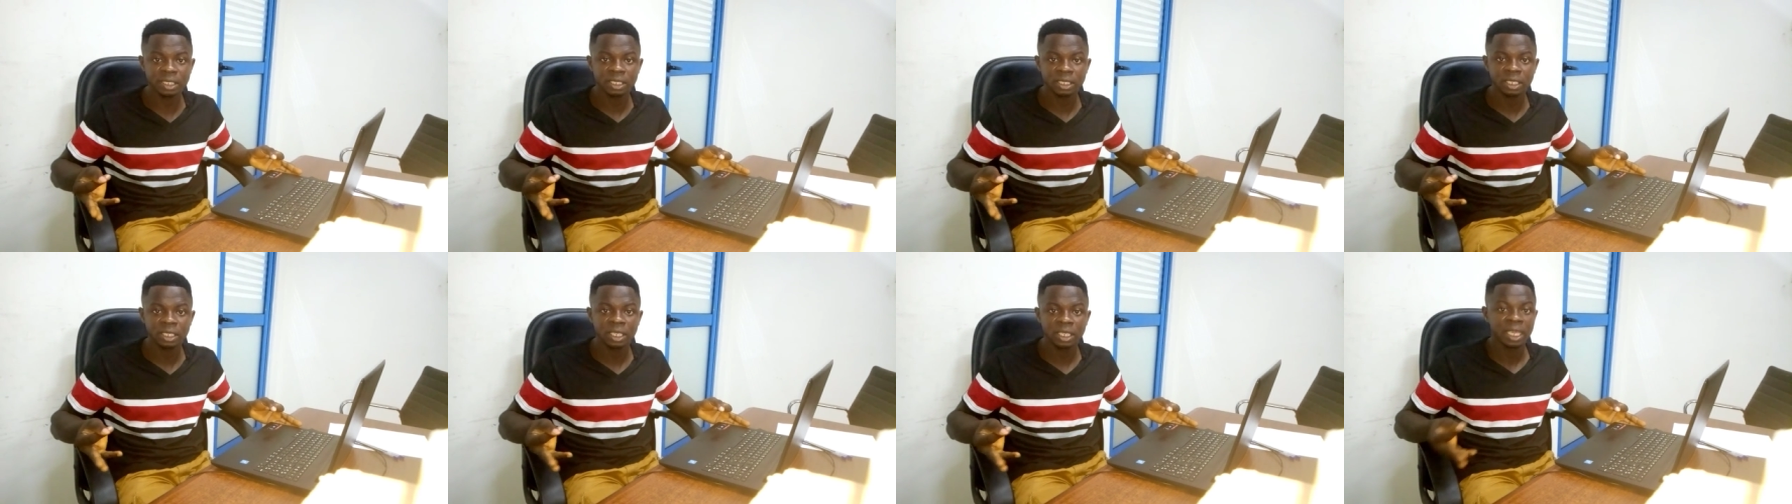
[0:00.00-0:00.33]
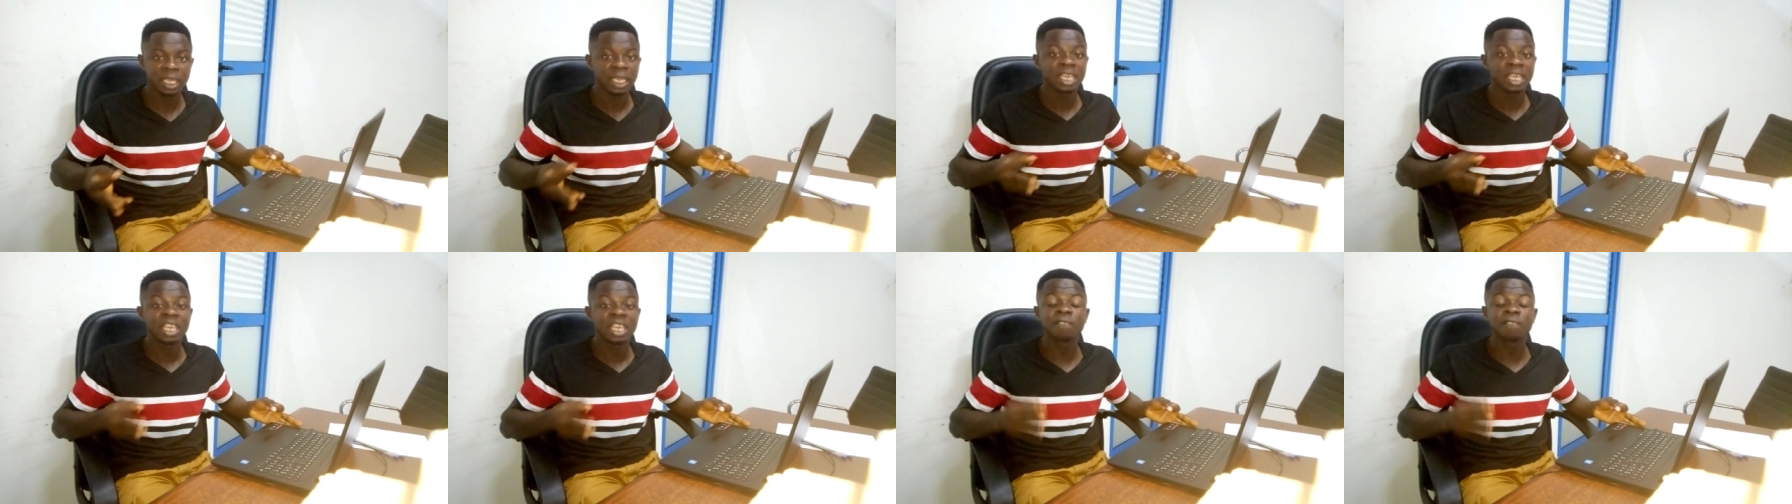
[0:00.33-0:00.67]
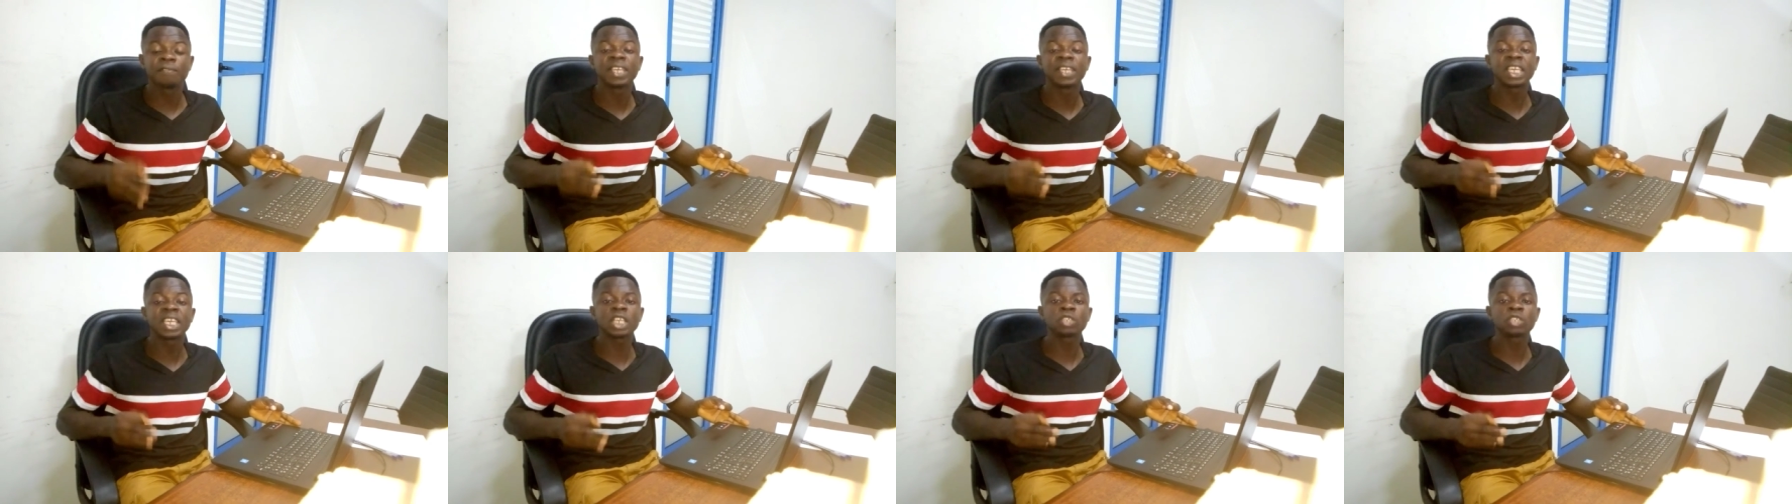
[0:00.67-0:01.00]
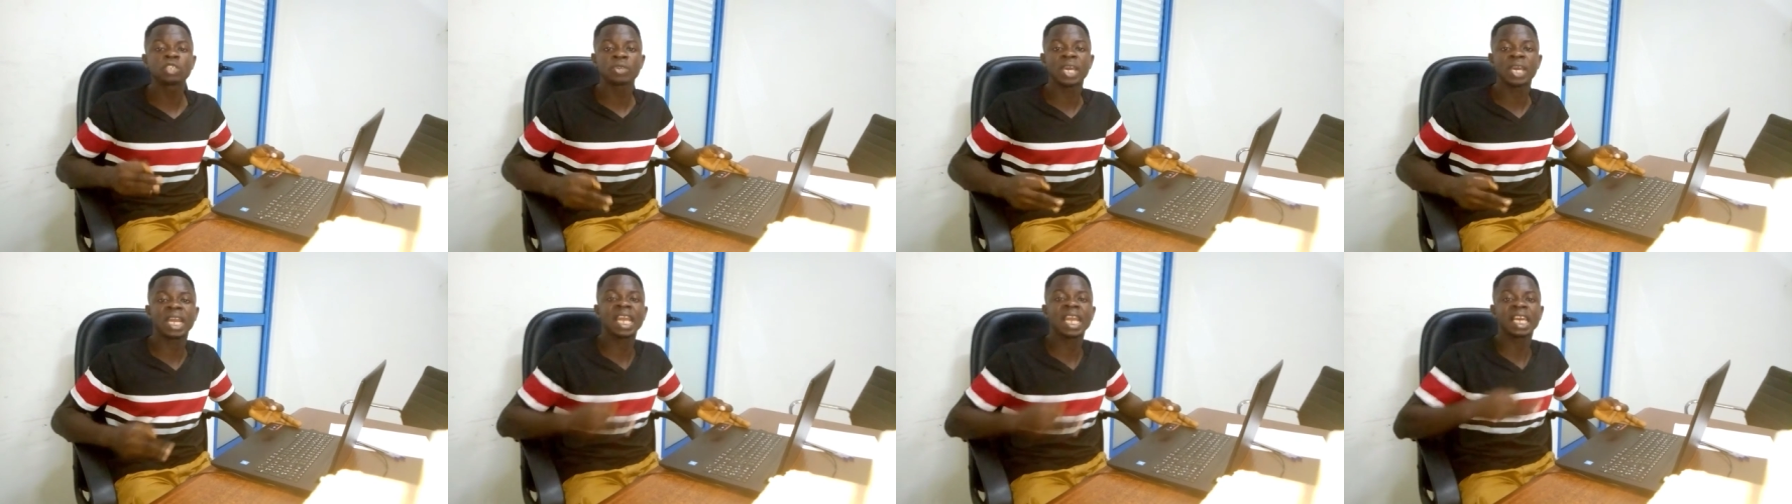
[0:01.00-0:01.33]
being aligned with the
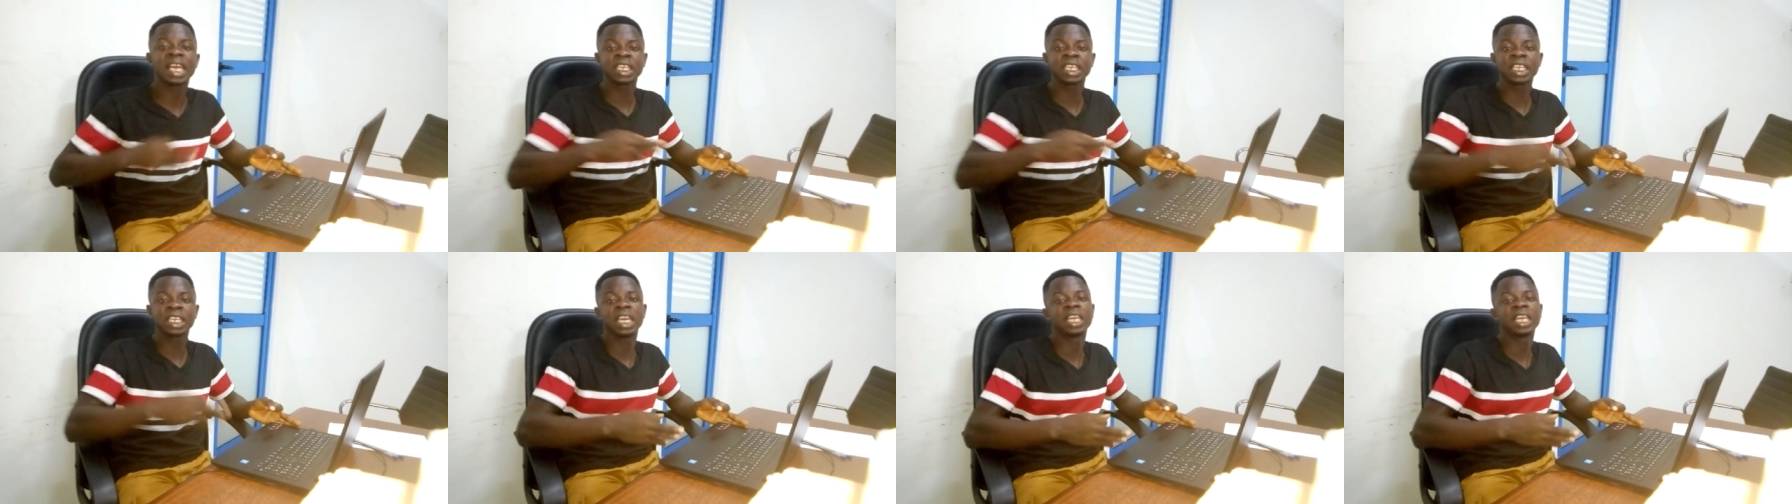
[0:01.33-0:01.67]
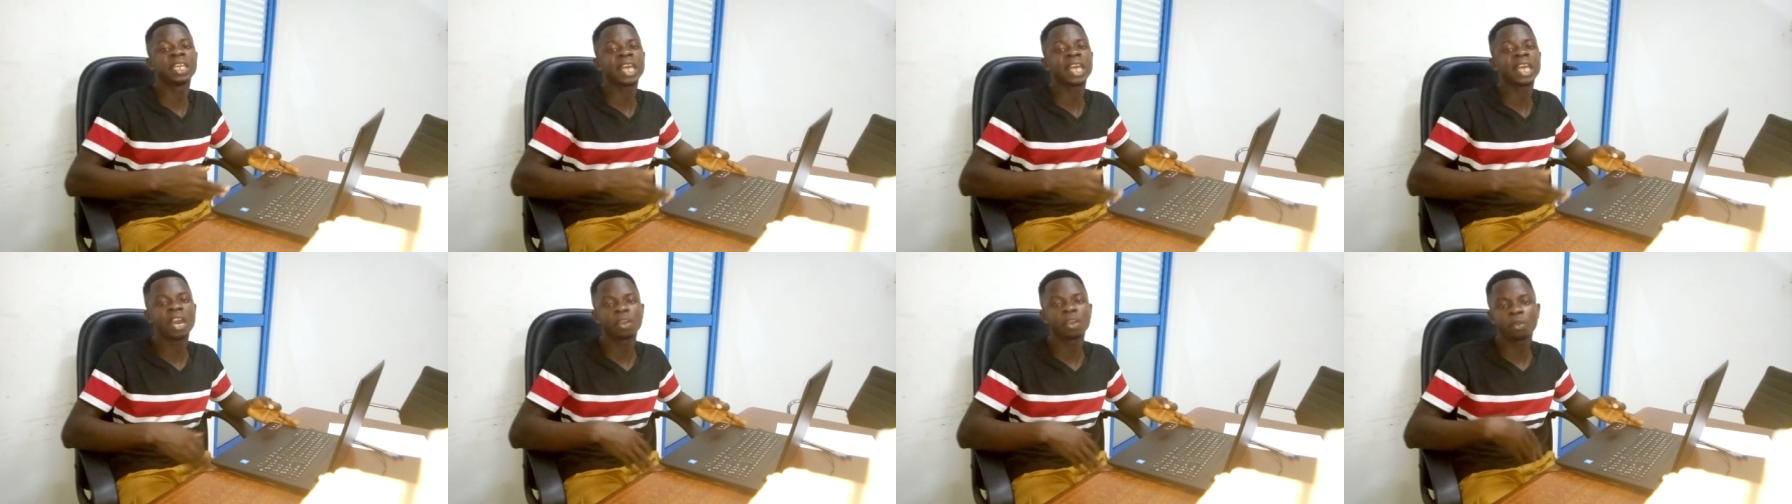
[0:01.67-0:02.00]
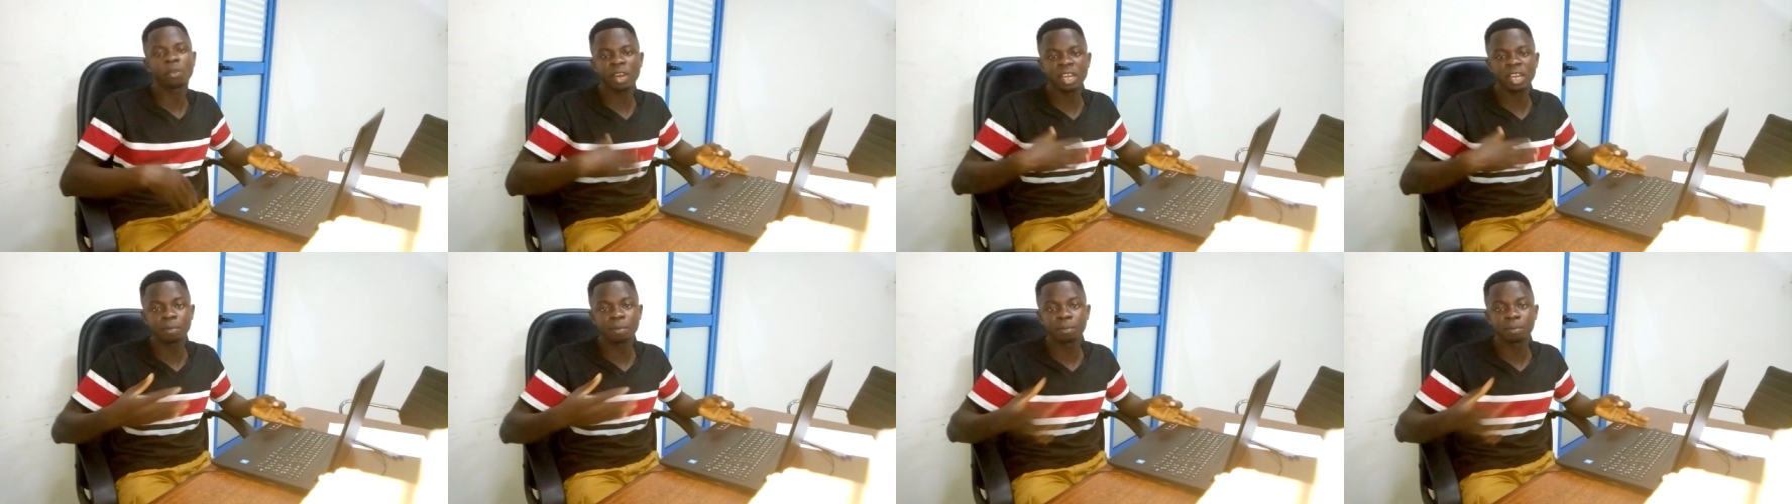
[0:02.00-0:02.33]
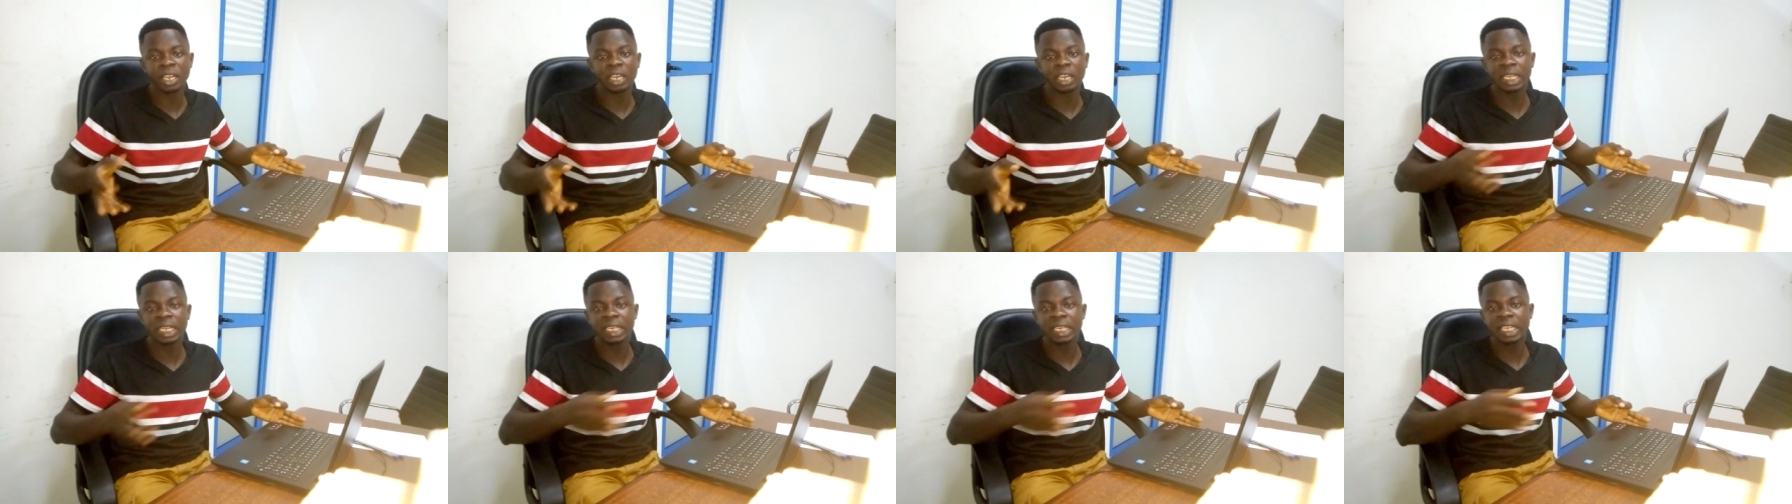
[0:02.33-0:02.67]
universe and stuff, or
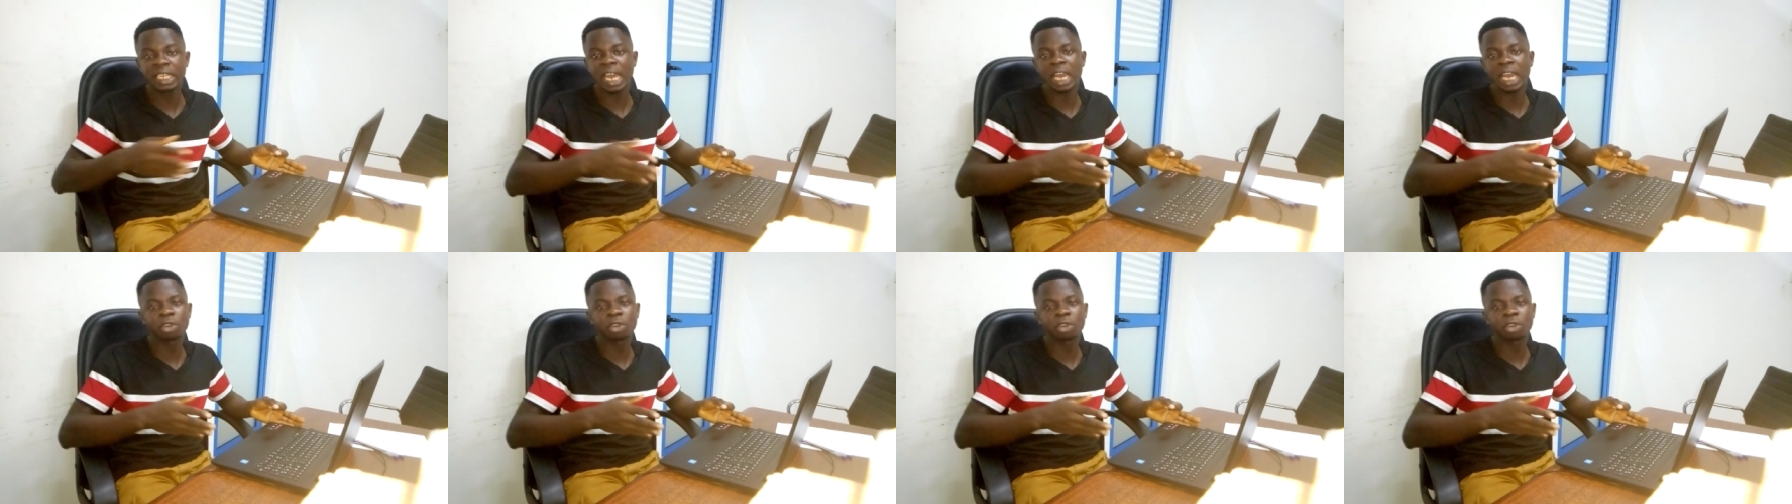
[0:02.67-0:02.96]
maybe